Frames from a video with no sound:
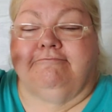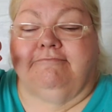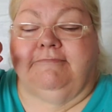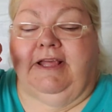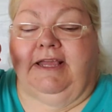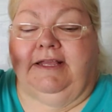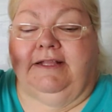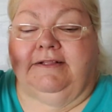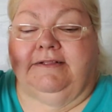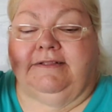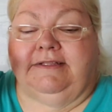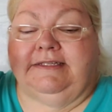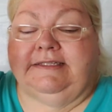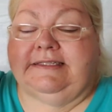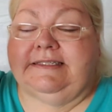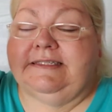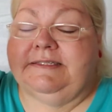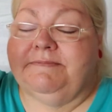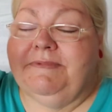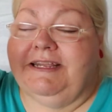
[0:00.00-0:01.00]
like
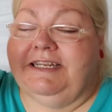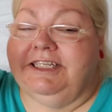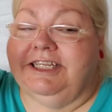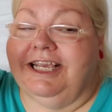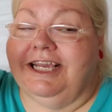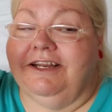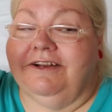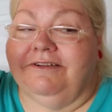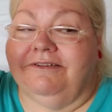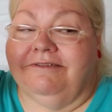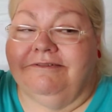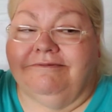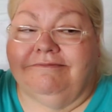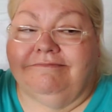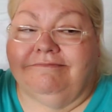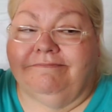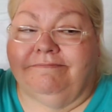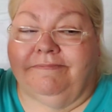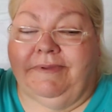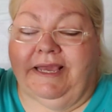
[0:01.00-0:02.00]
this is my channel
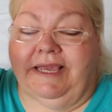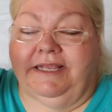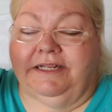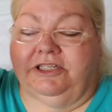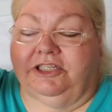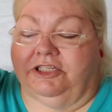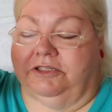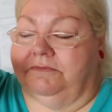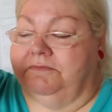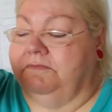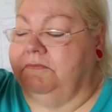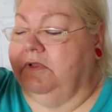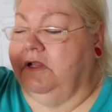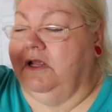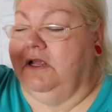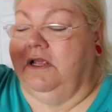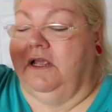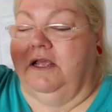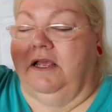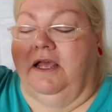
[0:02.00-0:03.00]
page,
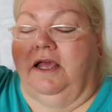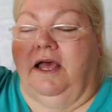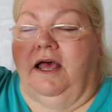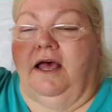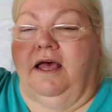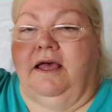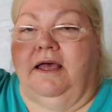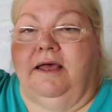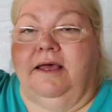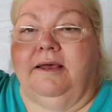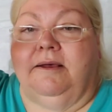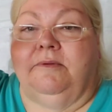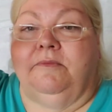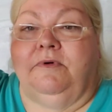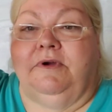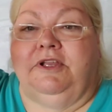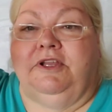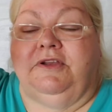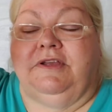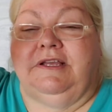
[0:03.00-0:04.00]
uh,
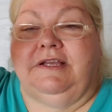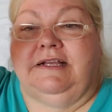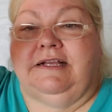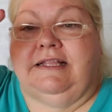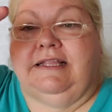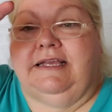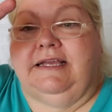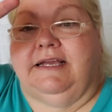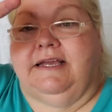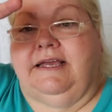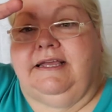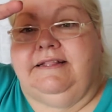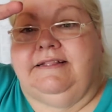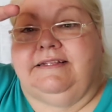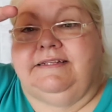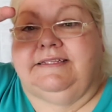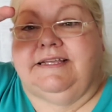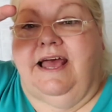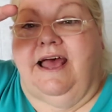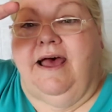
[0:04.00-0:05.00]
where you can click at the
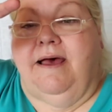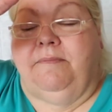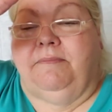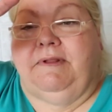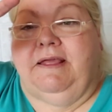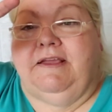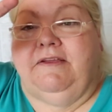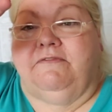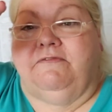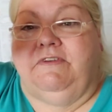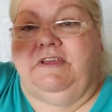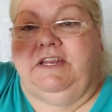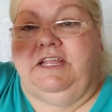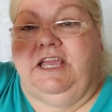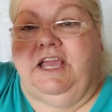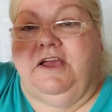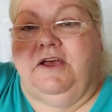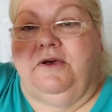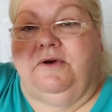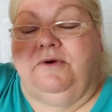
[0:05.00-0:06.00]
top like
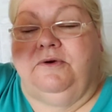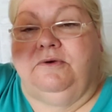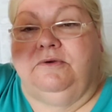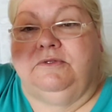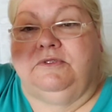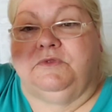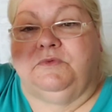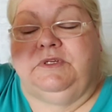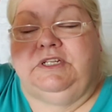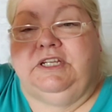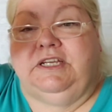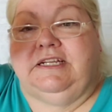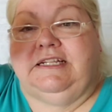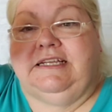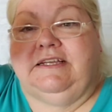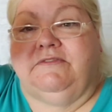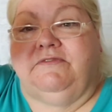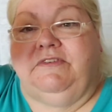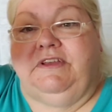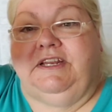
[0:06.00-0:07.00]
videos. When you
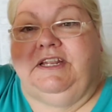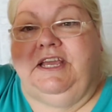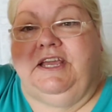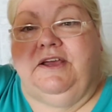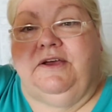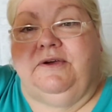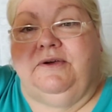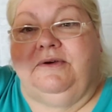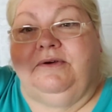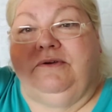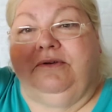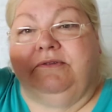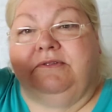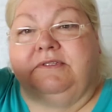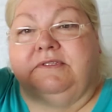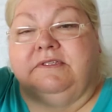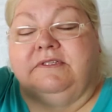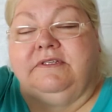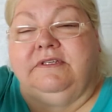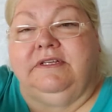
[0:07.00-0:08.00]
click
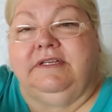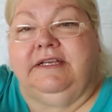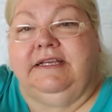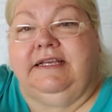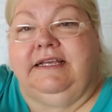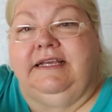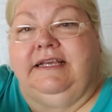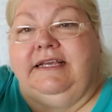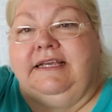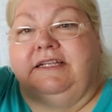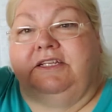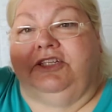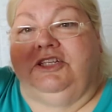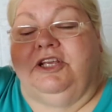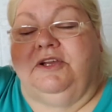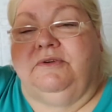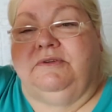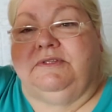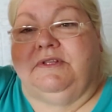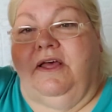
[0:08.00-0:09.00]
videos, it
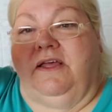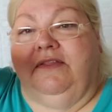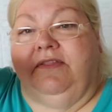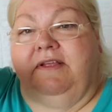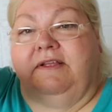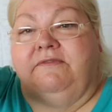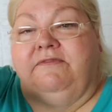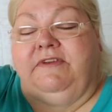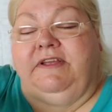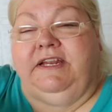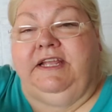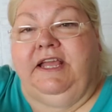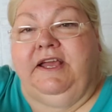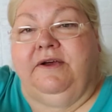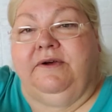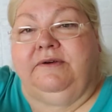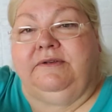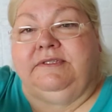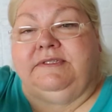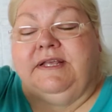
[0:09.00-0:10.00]
shows all the
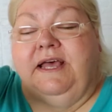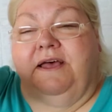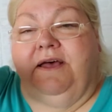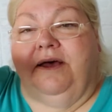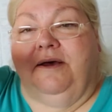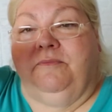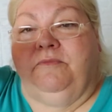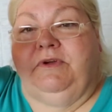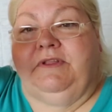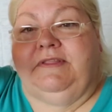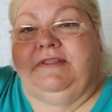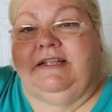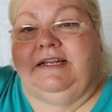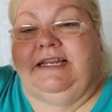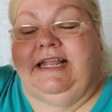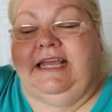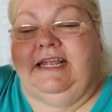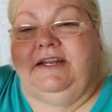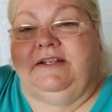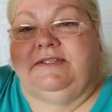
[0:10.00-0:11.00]
videos um, with the
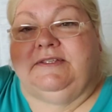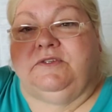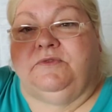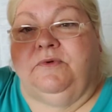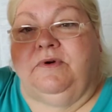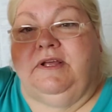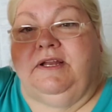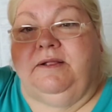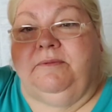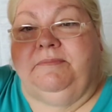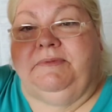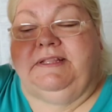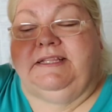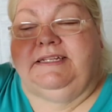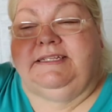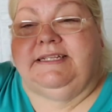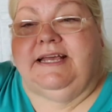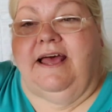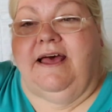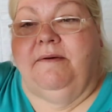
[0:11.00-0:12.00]
latest one up at the
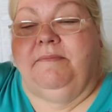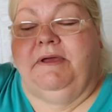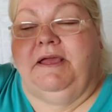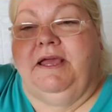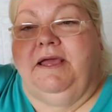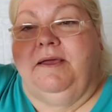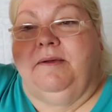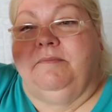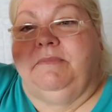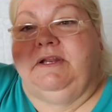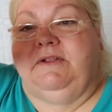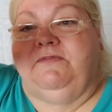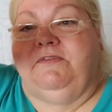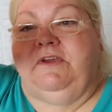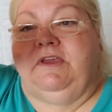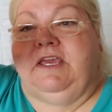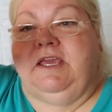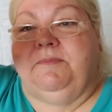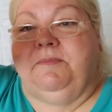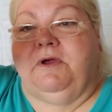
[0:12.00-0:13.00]
top. But if you
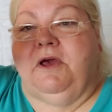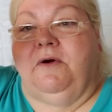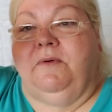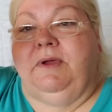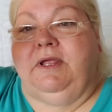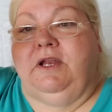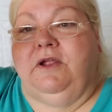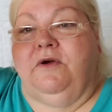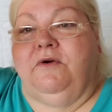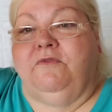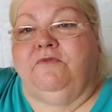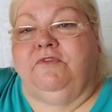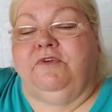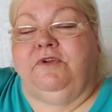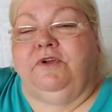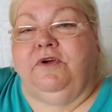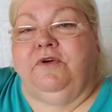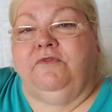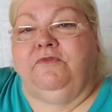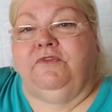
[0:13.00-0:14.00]
keep going over
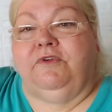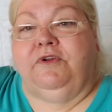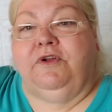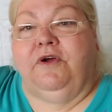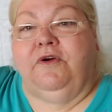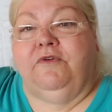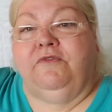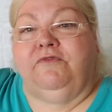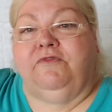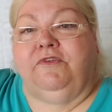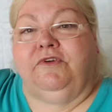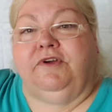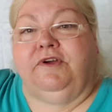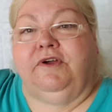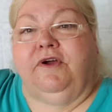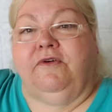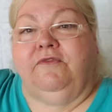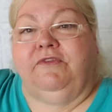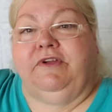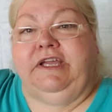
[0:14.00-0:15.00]
and over and
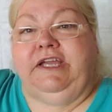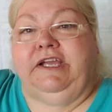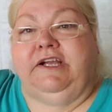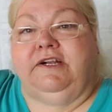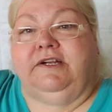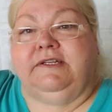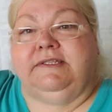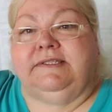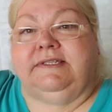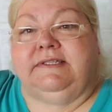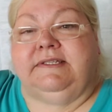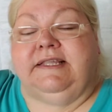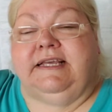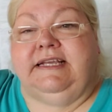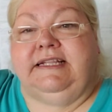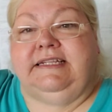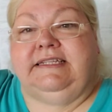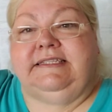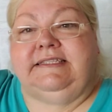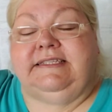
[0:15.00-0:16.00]
over, over here is a
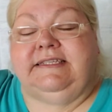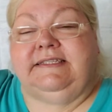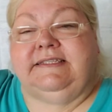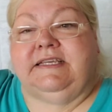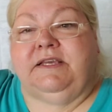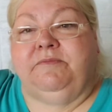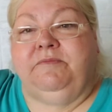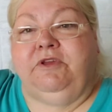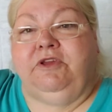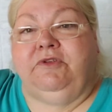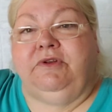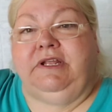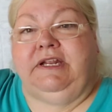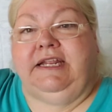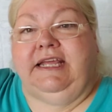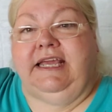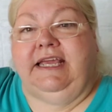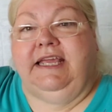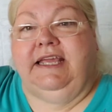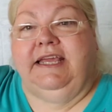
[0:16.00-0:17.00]
thing that says
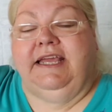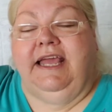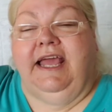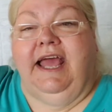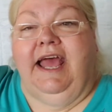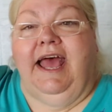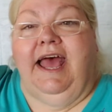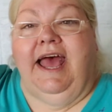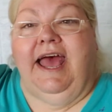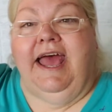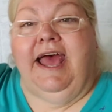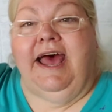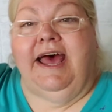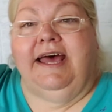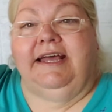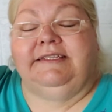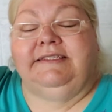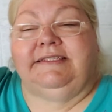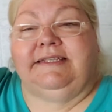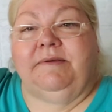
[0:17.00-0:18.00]
community.
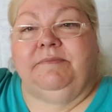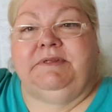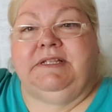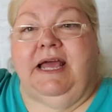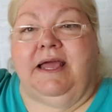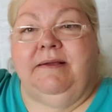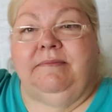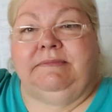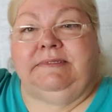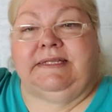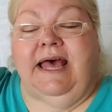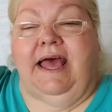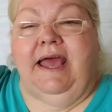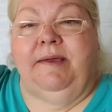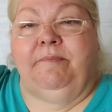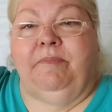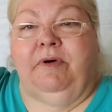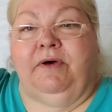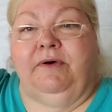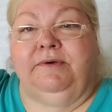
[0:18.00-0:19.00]
And sometimes
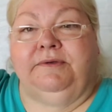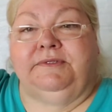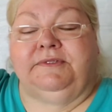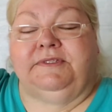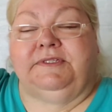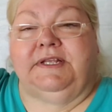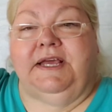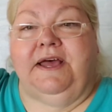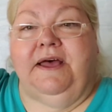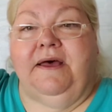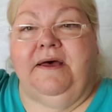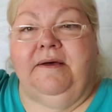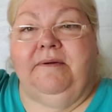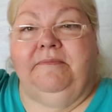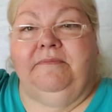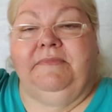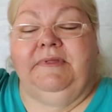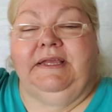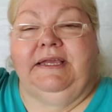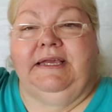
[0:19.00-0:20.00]
I post
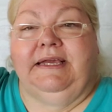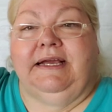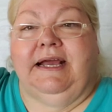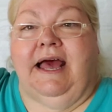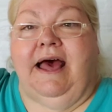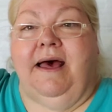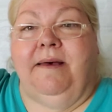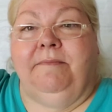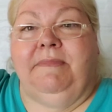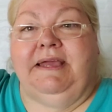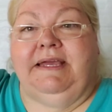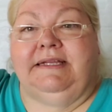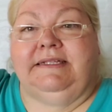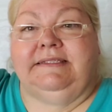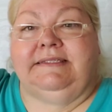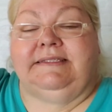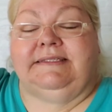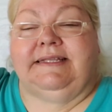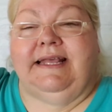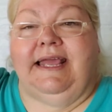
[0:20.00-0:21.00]
um,
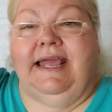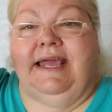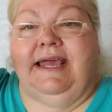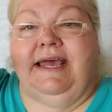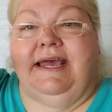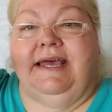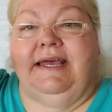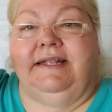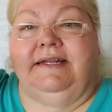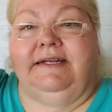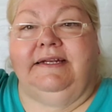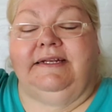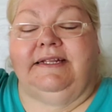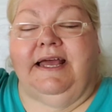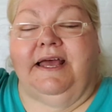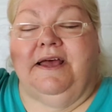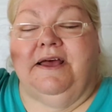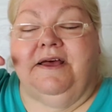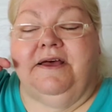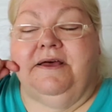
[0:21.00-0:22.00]
comments and
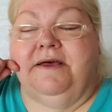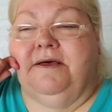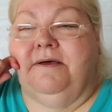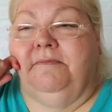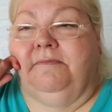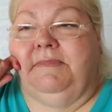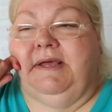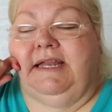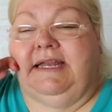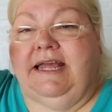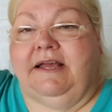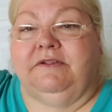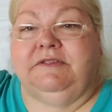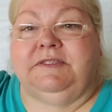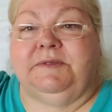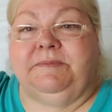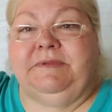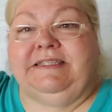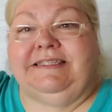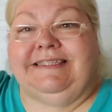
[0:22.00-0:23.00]
um,
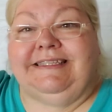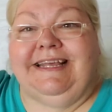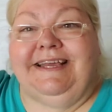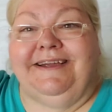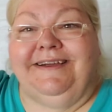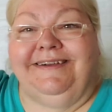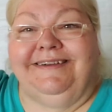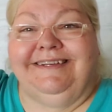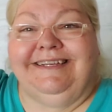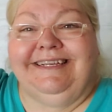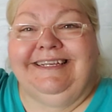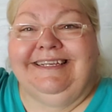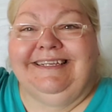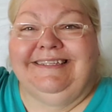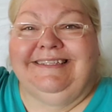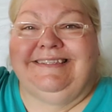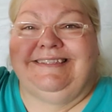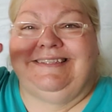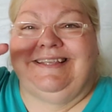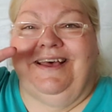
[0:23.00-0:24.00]
announcements there.
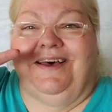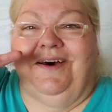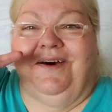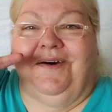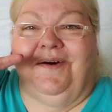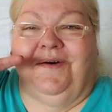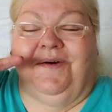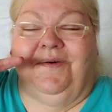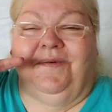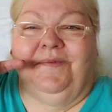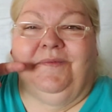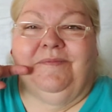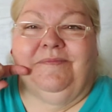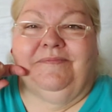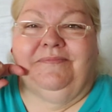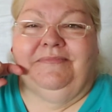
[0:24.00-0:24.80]
So